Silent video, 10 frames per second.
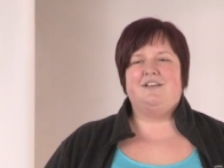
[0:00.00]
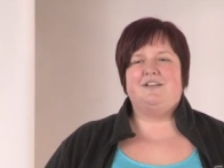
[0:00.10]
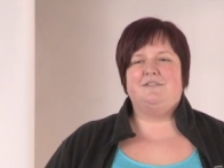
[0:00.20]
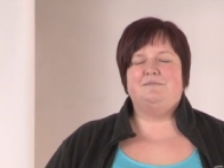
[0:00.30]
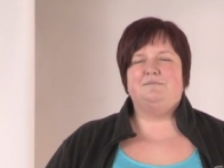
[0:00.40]

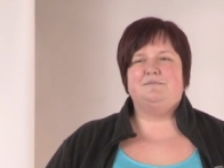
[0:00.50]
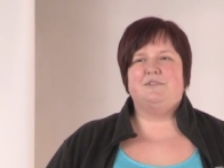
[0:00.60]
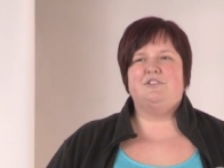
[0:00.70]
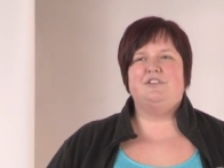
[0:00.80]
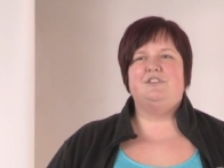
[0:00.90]
um,
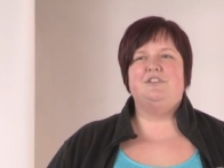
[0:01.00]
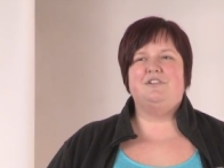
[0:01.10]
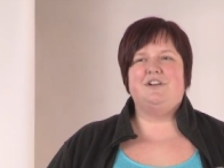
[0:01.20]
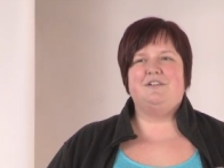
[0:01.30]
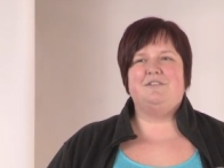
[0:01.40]
she's
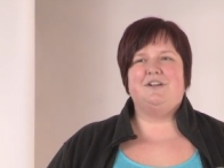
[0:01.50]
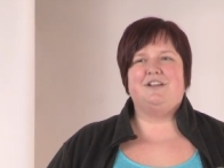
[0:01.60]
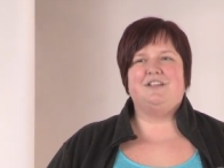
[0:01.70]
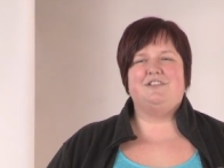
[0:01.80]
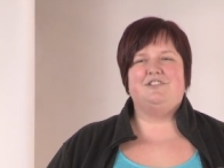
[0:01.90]
newer at
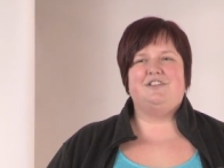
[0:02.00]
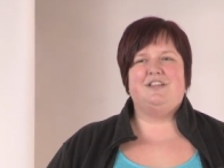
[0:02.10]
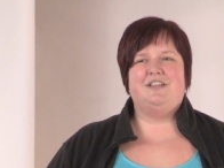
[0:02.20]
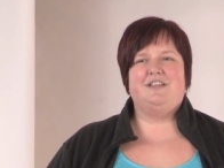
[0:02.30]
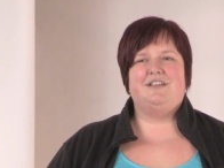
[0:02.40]
work.
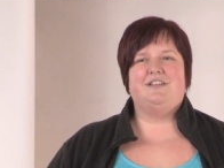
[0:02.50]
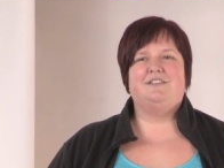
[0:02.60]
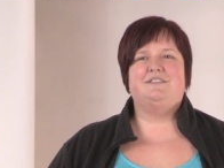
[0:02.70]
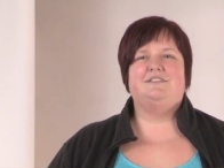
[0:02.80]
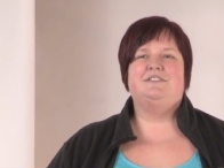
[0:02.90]
She,
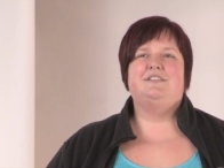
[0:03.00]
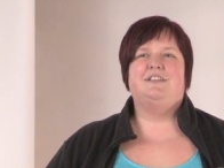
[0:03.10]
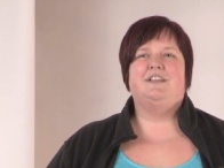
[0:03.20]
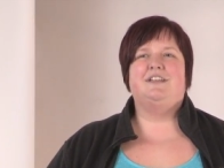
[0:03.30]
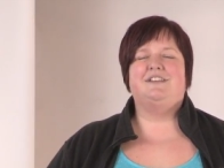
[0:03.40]

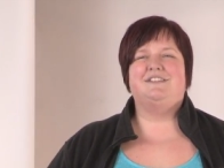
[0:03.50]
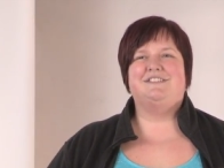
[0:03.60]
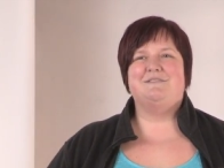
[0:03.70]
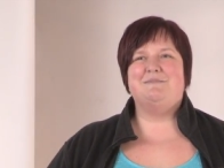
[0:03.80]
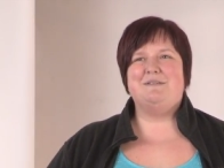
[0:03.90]
I,
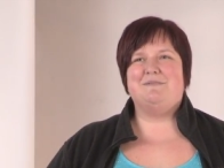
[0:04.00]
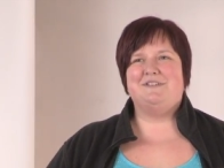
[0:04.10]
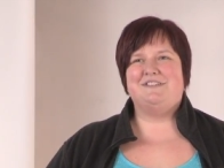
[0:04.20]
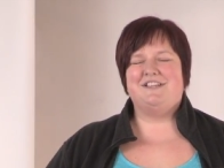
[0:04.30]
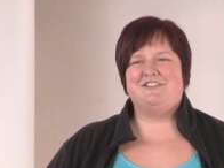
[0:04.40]
some
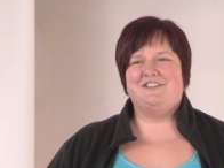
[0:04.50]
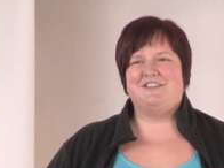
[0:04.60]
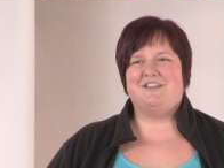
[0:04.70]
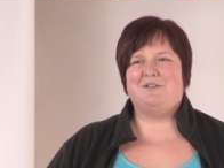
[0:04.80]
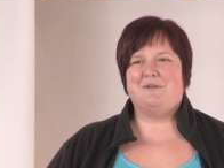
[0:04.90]
people say
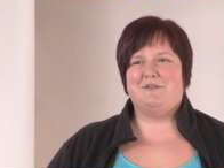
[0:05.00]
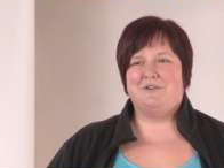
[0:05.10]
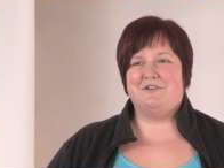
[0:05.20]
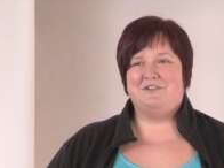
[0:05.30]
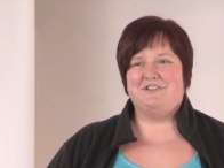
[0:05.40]
she's a little bit
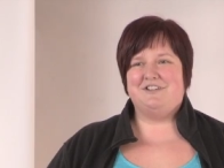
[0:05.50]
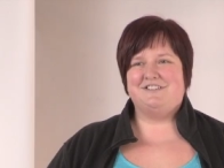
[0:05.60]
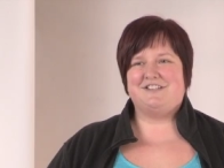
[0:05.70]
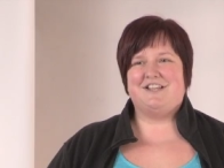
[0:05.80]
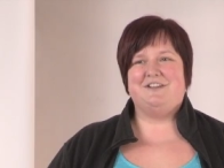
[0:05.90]
rude.
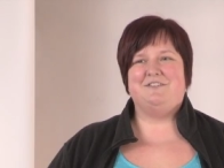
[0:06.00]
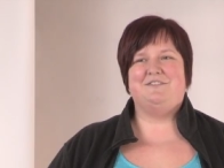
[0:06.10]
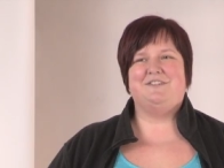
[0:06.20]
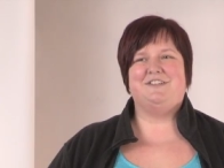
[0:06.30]
She's kind of